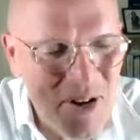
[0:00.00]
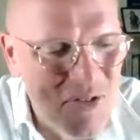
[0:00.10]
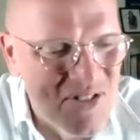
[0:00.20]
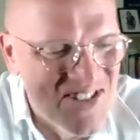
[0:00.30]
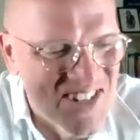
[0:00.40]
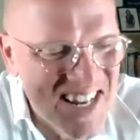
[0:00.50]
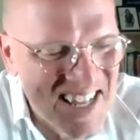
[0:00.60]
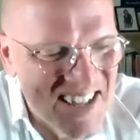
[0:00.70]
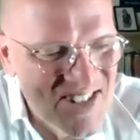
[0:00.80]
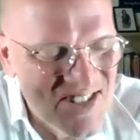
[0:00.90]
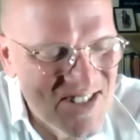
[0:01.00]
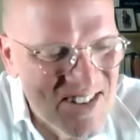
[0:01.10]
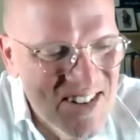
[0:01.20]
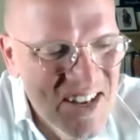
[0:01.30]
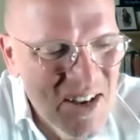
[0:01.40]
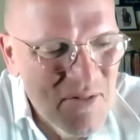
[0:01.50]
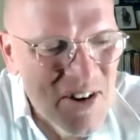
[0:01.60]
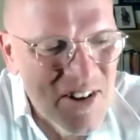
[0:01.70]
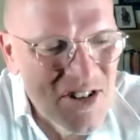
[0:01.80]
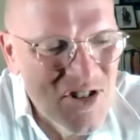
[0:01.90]
middle of the city. It's just
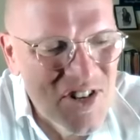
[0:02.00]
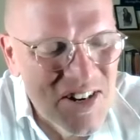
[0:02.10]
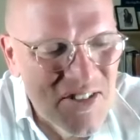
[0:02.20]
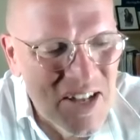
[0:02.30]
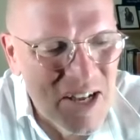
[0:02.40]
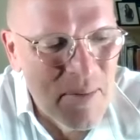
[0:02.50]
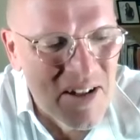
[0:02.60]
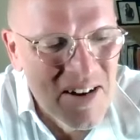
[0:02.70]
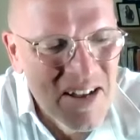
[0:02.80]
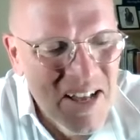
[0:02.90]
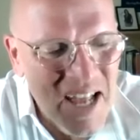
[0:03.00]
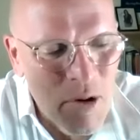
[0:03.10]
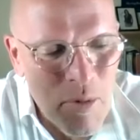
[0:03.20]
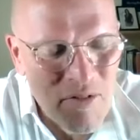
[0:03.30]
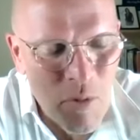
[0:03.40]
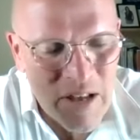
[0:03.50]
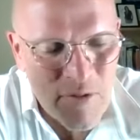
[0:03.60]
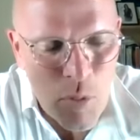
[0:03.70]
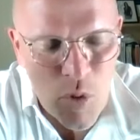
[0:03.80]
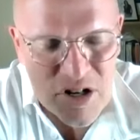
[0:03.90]
very interesting to think about, and will be
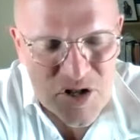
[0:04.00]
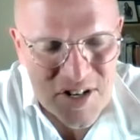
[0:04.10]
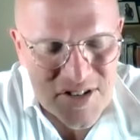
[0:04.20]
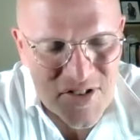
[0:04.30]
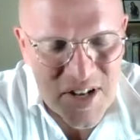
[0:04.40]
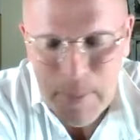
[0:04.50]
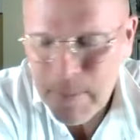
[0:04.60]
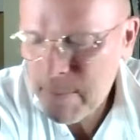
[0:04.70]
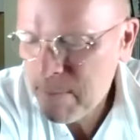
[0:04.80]
even more interesting to see.